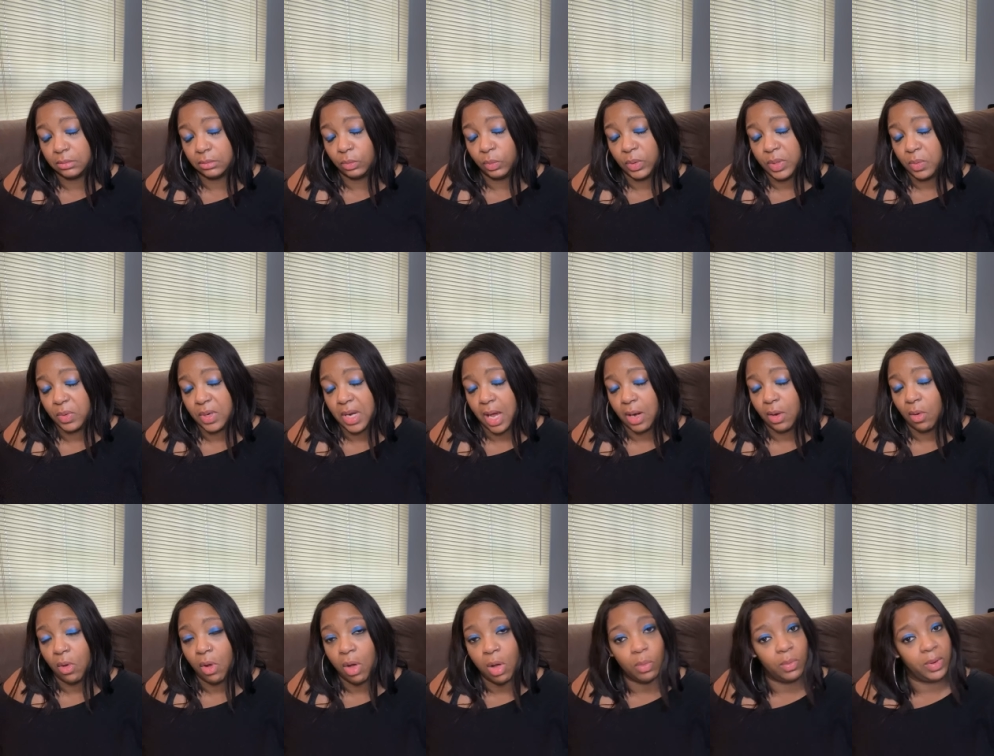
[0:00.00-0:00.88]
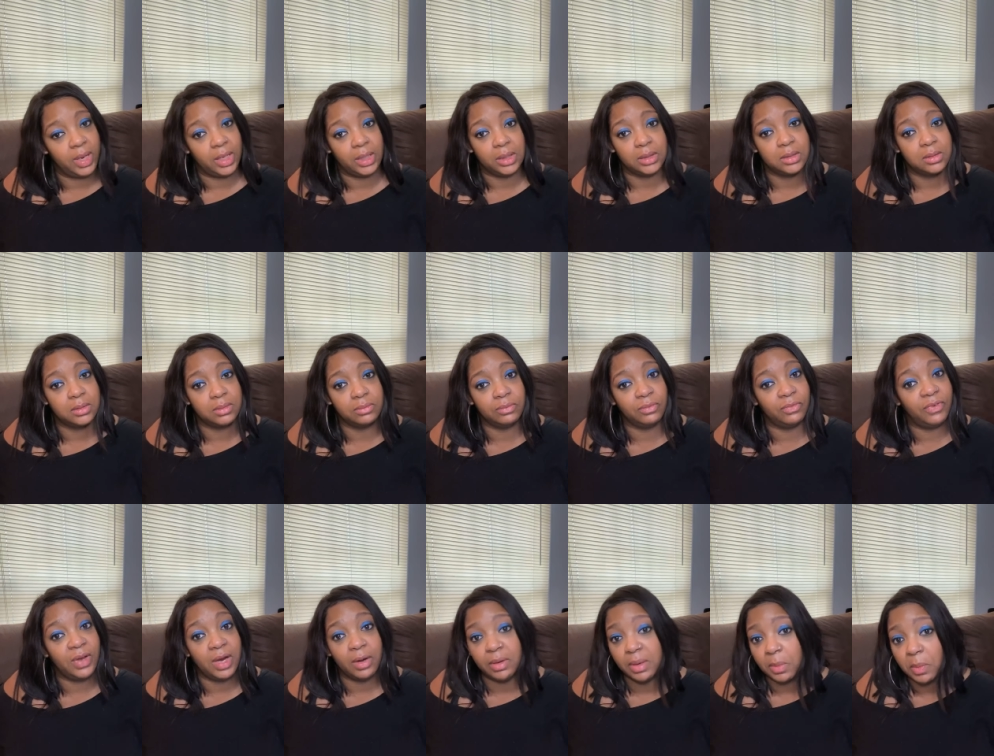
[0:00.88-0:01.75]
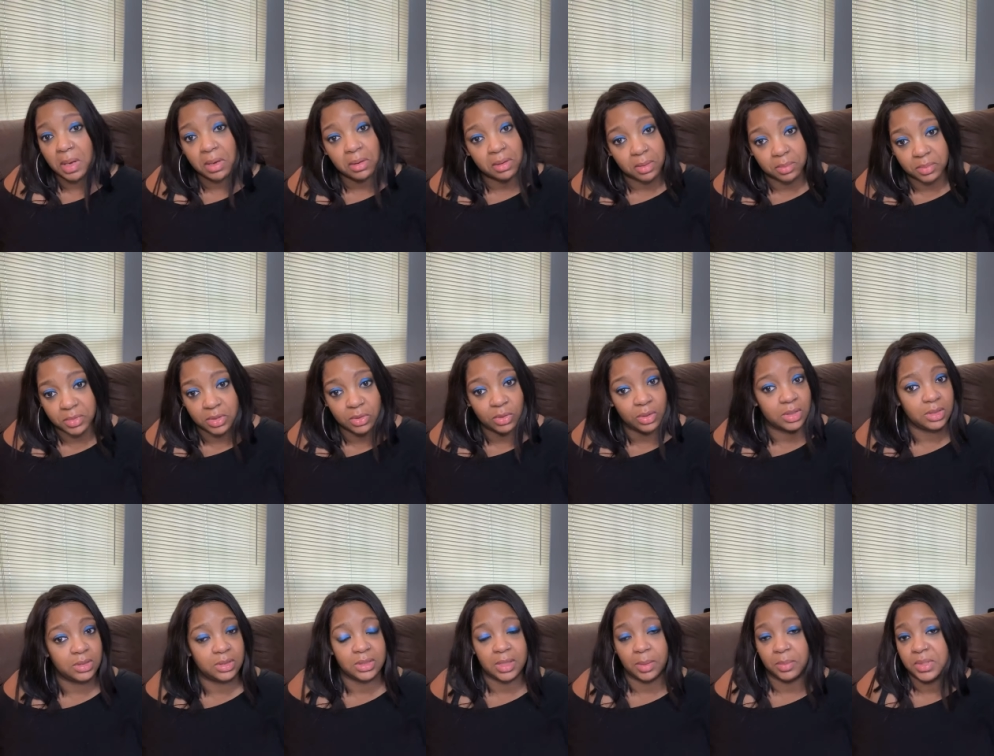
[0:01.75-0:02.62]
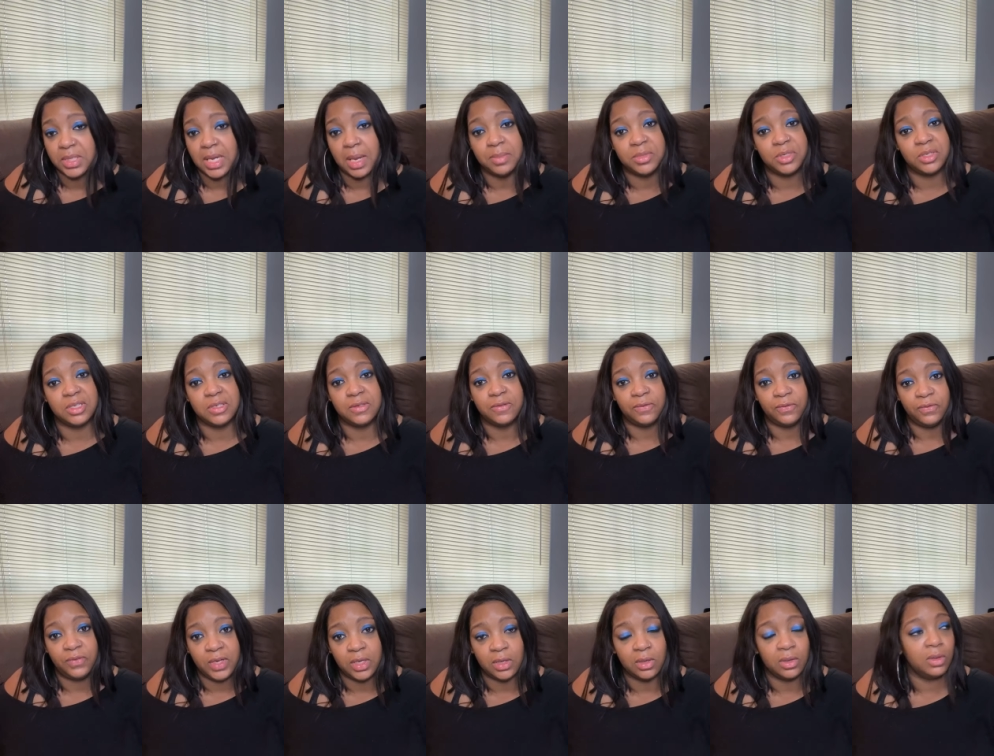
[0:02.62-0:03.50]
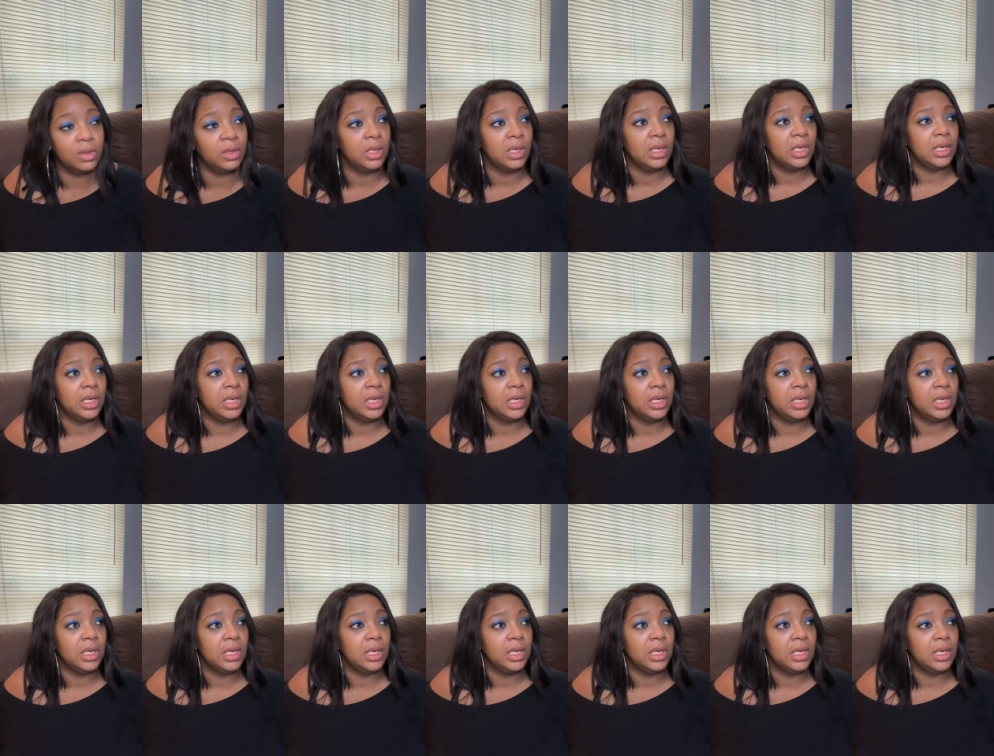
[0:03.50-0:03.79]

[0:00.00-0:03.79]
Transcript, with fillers: we were not always very welcomed. You could sometimes just feel